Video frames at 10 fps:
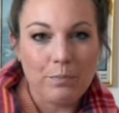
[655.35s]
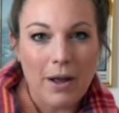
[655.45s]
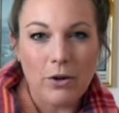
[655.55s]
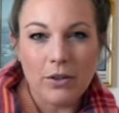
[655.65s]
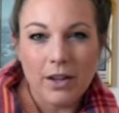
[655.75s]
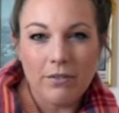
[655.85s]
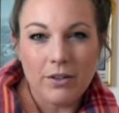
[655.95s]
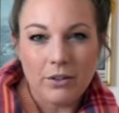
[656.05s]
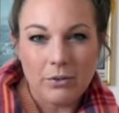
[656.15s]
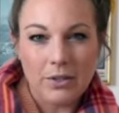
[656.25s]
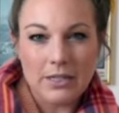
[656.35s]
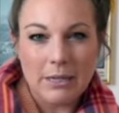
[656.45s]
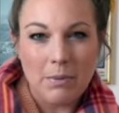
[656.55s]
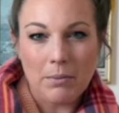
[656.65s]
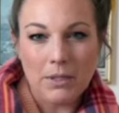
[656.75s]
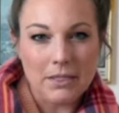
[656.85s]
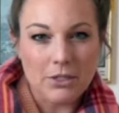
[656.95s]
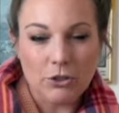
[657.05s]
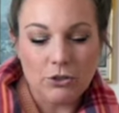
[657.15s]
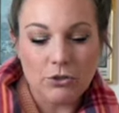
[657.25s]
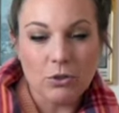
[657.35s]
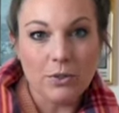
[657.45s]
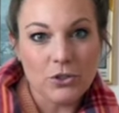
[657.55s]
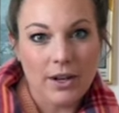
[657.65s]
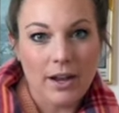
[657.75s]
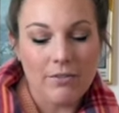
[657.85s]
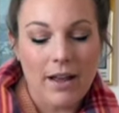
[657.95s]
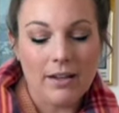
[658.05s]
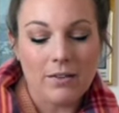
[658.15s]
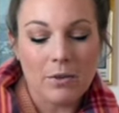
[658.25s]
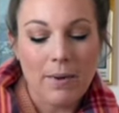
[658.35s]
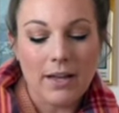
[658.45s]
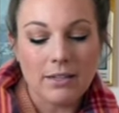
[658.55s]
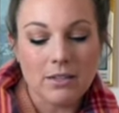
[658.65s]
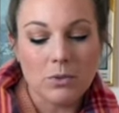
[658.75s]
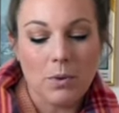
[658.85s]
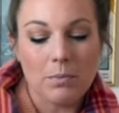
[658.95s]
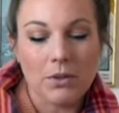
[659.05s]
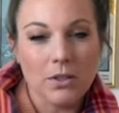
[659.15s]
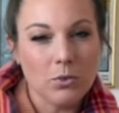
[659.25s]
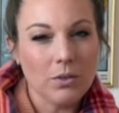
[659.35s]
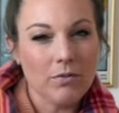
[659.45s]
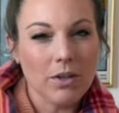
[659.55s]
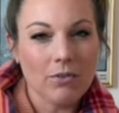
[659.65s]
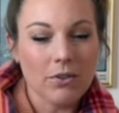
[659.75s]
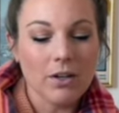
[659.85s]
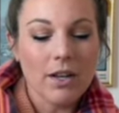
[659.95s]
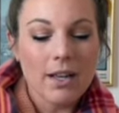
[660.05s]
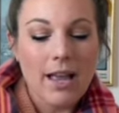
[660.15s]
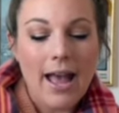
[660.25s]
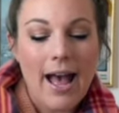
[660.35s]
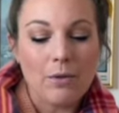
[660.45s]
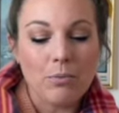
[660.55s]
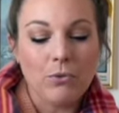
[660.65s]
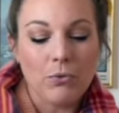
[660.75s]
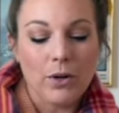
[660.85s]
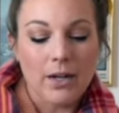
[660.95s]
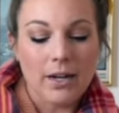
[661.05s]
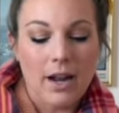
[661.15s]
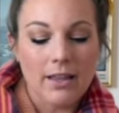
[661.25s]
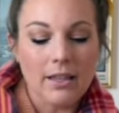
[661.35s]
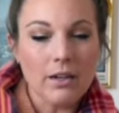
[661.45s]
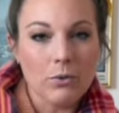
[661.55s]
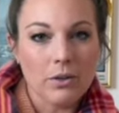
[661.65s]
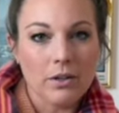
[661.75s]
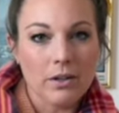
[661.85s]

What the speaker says: I know they have another one that's like pumpkin snickerdoodle, which I have had in the past as well, but this one I've never had before, and I think I ordered